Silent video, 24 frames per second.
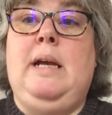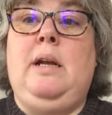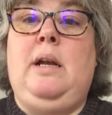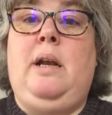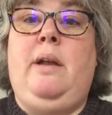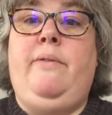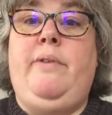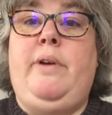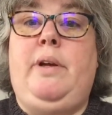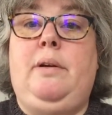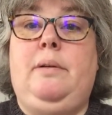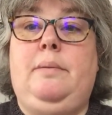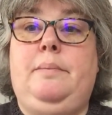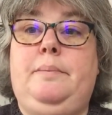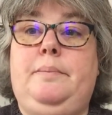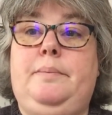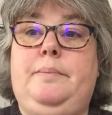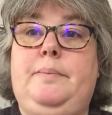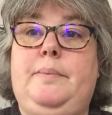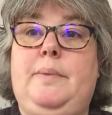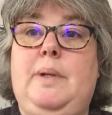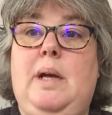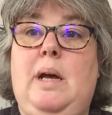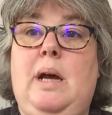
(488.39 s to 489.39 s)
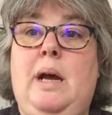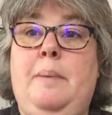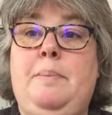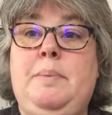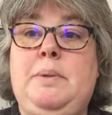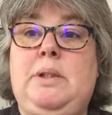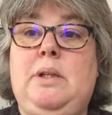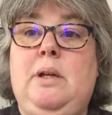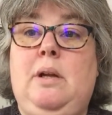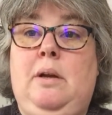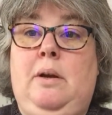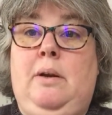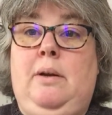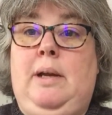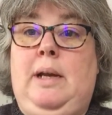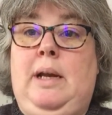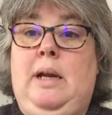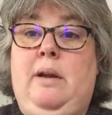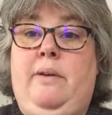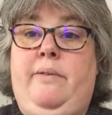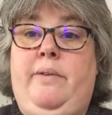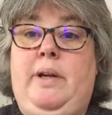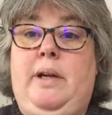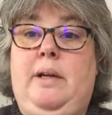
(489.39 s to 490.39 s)
I love it, absolutely
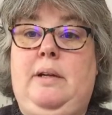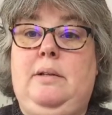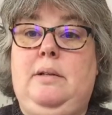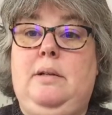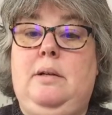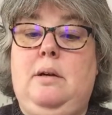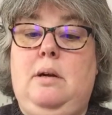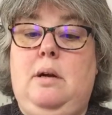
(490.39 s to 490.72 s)
love it,